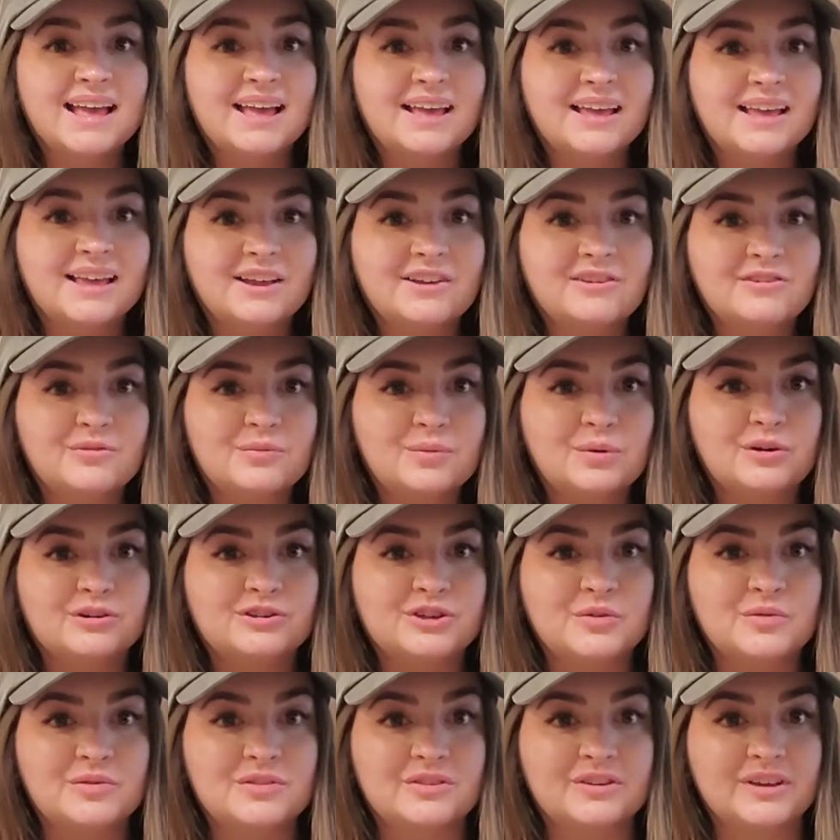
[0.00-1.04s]
Here's what our
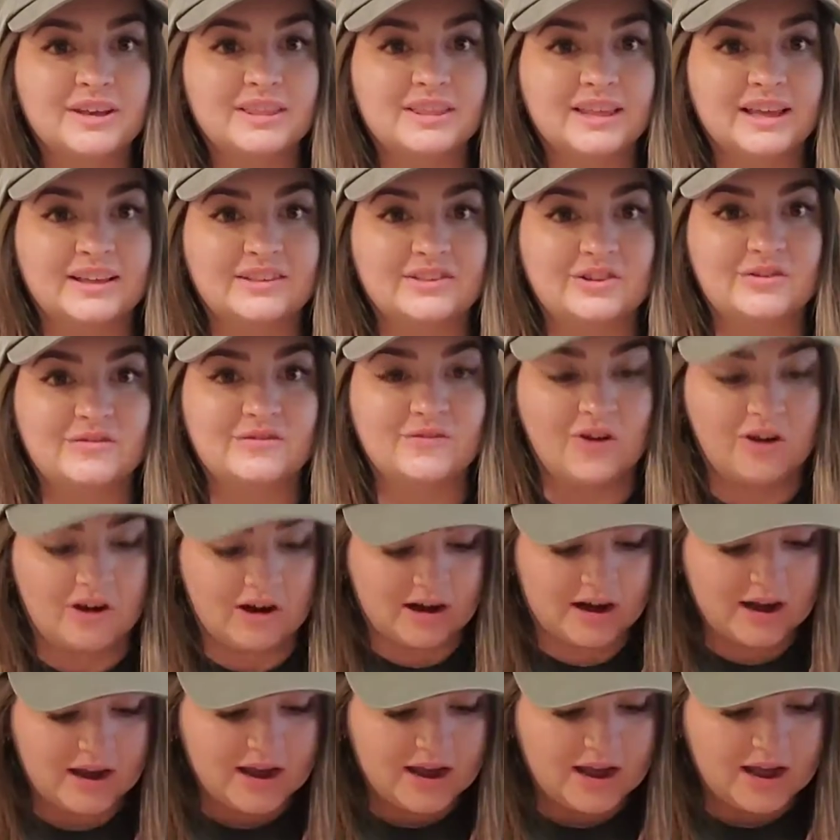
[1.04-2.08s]
dough is looking like so far.
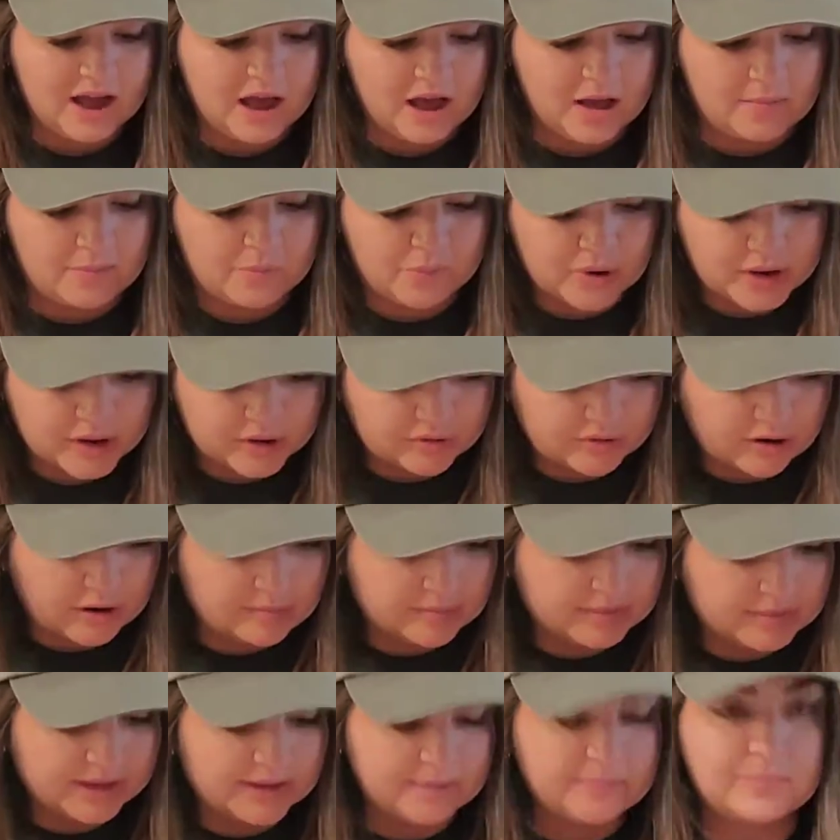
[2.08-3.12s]
Pretty
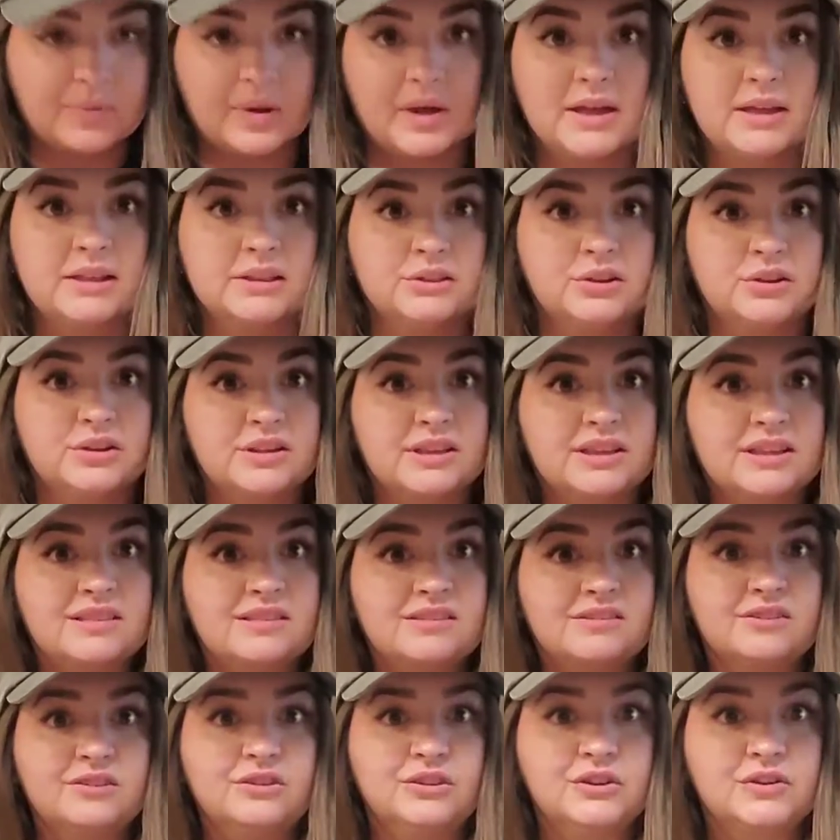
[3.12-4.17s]
crumbly, but it
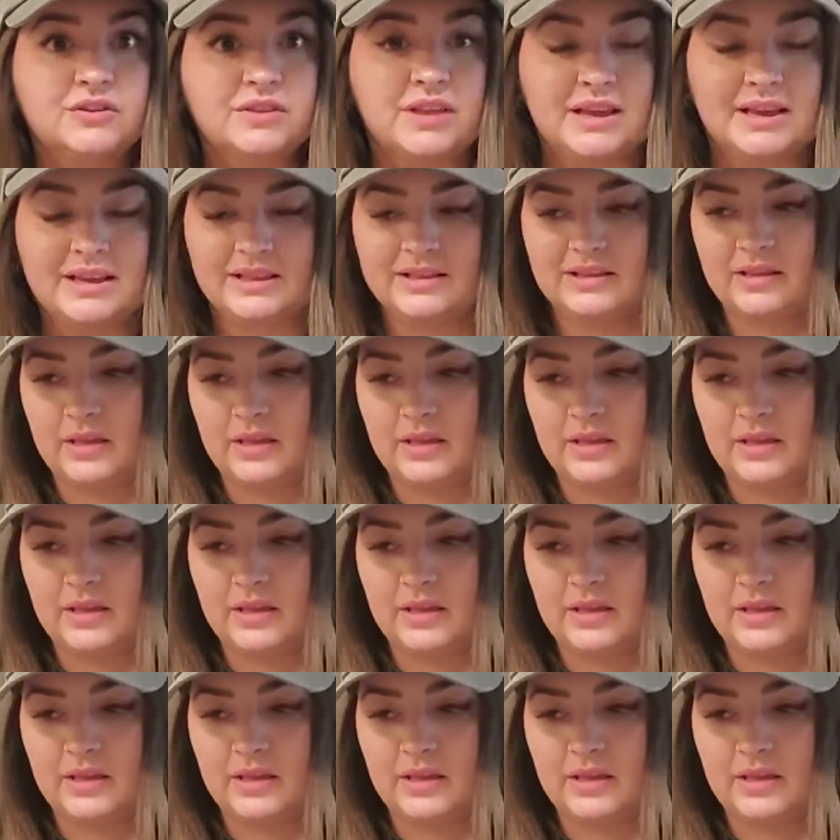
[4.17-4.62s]
still looks like,